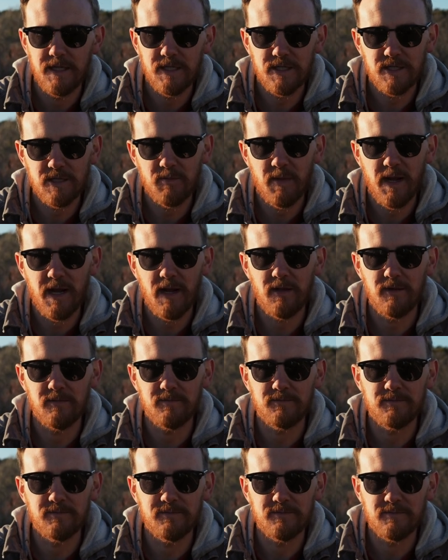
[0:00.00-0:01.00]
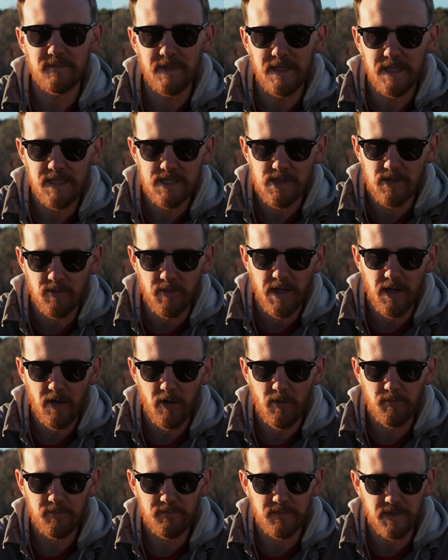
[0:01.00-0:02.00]
engine mount needs some
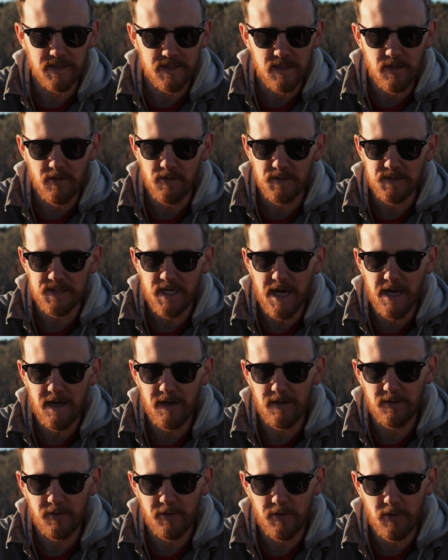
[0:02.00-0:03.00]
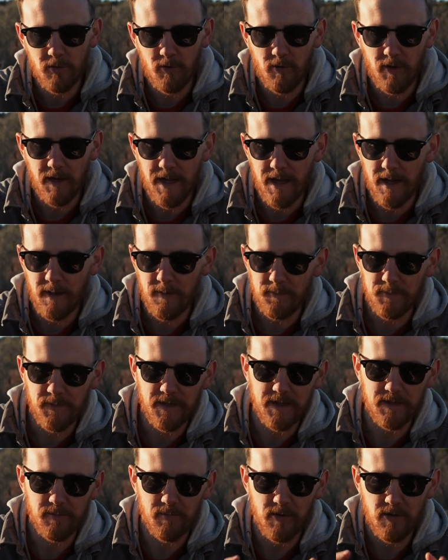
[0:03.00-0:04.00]
help. It's a little tired, a little worn out,
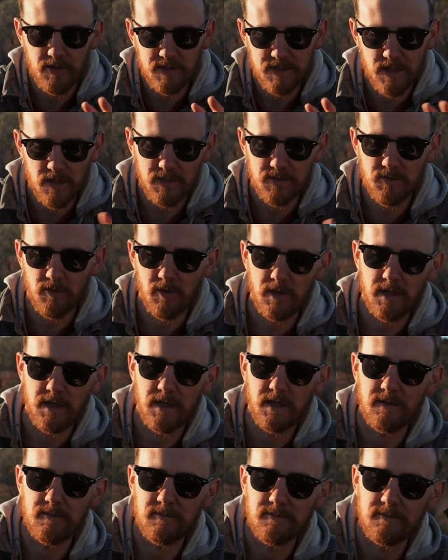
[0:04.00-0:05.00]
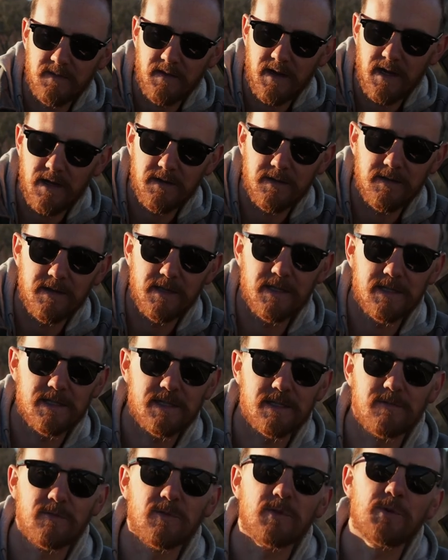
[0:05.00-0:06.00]
and the motor started twerking, found
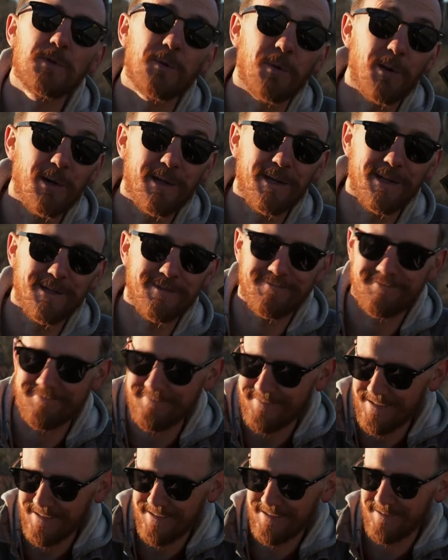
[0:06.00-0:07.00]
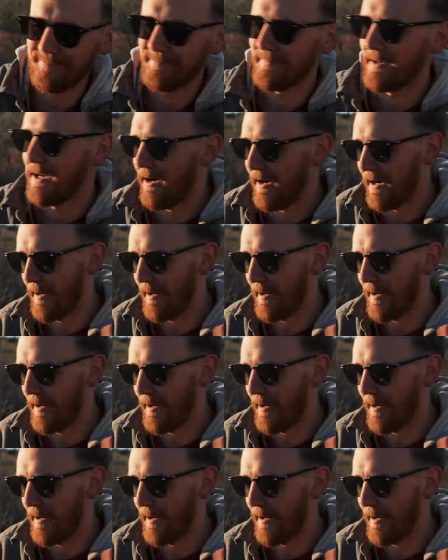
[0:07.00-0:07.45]
this twerking. All